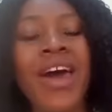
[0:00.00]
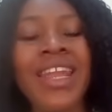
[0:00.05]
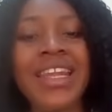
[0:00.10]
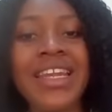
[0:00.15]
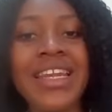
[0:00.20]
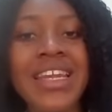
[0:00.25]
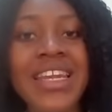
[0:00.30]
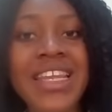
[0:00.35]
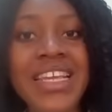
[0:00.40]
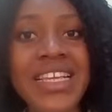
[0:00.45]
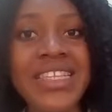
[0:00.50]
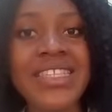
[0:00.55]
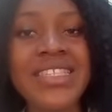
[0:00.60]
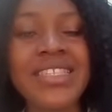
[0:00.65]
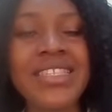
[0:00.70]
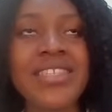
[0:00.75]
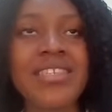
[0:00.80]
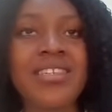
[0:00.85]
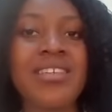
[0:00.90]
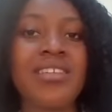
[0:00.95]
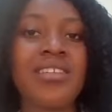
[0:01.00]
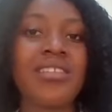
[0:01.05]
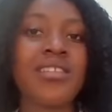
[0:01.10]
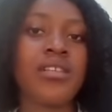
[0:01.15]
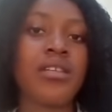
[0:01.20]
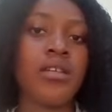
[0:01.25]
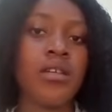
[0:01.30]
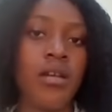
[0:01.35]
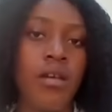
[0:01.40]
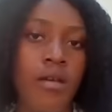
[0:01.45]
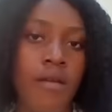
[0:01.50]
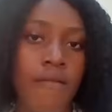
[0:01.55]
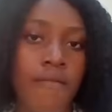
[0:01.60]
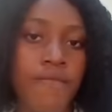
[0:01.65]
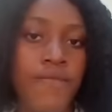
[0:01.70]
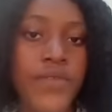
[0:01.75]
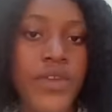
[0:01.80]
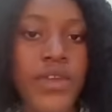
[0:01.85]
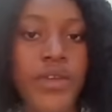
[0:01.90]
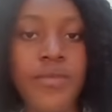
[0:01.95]
at least
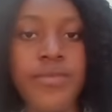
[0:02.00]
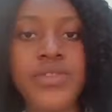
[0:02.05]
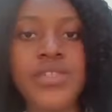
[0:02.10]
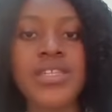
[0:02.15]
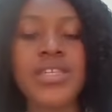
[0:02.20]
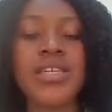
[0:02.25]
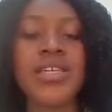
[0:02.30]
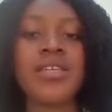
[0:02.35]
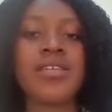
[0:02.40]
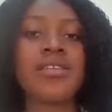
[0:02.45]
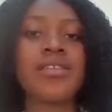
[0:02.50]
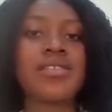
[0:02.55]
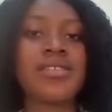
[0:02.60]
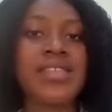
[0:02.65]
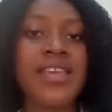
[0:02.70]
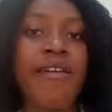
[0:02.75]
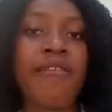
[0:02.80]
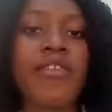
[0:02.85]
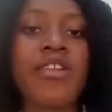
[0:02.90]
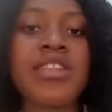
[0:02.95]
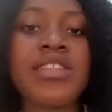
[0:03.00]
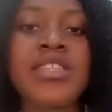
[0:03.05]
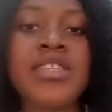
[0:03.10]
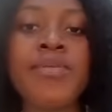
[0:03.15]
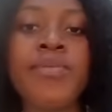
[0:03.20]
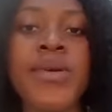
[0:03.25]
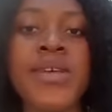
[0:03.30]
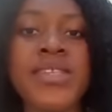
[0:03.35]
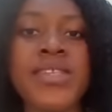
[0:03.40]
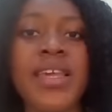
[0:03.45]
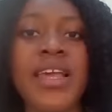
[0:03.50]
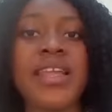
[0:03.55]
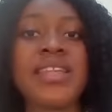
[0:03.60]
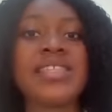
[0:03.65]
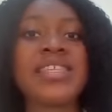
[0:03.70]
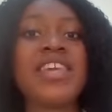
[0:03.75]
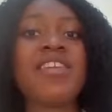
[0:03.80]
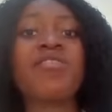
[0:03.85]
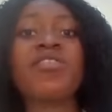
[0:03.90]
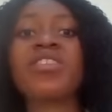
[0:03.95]
50,
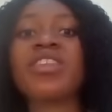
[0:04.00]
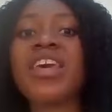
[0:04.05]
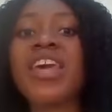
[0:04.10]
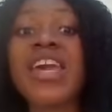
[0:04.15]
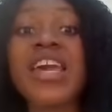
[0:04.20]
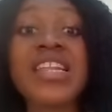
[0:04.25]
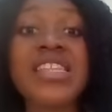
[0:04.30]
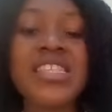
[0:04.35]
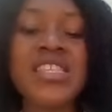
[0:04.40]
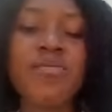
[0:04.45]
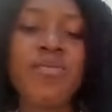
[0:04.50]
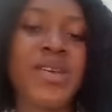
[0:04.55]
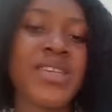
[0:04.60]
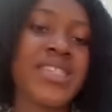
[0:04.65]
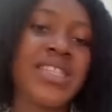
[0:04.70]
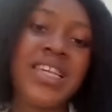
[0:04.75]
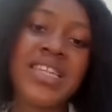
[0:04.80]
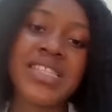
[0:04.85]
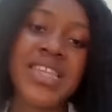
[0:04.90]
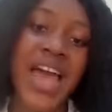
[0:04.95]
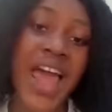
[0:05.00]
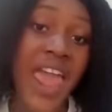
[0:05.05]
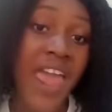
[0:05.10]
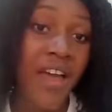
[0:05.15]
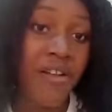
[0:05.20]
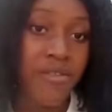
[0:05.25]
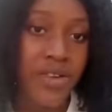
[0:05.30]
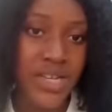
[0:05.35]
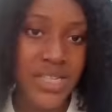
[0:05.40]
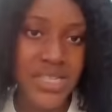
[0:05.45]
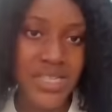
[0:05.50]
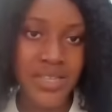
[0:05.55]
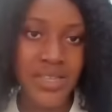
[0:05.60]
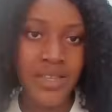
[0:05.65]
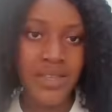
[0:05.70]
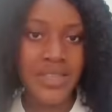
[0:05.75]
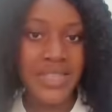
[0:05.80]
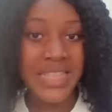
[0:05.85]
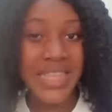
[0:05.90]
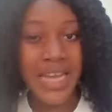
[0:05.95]
70%, even 80% higher rates.
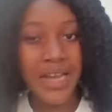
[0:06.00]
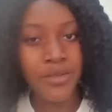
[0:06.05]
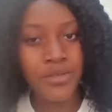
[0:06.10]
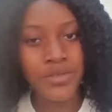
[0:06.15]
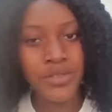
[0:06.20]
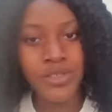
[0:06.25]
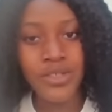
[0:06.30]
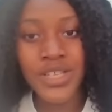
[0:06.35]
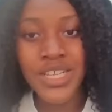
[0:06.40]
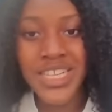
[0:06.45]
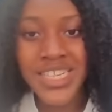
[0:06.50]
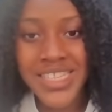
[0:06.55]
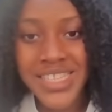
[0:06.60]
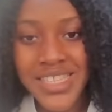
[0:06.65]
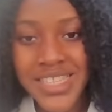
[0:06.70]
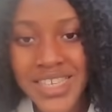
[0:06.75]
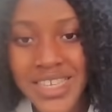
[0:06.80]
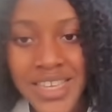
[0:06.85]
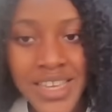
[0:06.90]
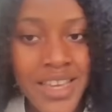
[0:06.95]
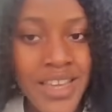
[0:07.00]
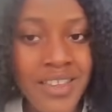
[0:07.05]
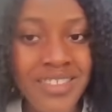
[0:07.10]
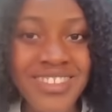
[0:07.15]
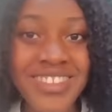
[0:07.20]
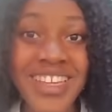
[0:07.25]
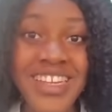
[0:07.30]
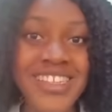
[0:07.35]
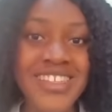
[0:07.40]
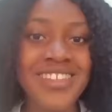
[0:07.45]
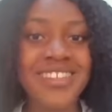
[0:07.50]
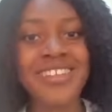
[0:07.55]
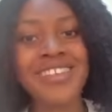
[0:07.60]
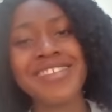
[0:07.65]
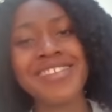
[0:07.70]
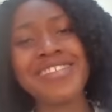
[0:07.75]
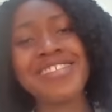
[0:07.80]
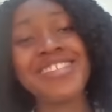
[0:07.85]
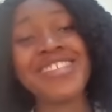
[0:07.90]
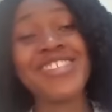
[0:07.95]
Now you can see that
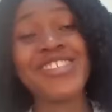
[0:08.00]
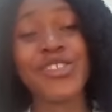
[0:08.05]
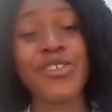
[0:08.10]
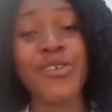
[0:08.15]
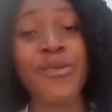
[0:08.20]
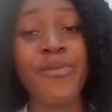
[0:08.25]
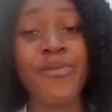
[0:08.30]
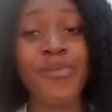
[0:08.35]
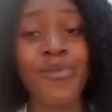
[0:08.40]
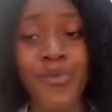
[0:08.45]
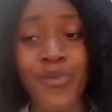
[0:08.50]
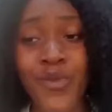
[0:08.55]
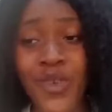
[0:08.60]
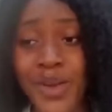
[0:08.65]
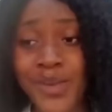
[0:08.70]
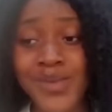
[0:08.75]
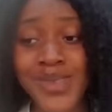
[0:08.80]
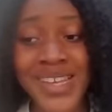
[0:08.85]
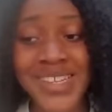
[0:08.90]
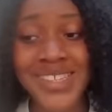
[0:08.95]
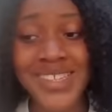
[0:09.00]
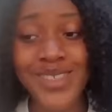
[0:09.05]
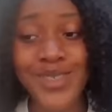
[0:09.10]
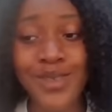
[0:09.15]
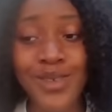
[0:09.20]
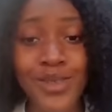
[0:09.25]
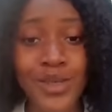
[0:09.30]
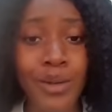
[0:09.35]
this job website is not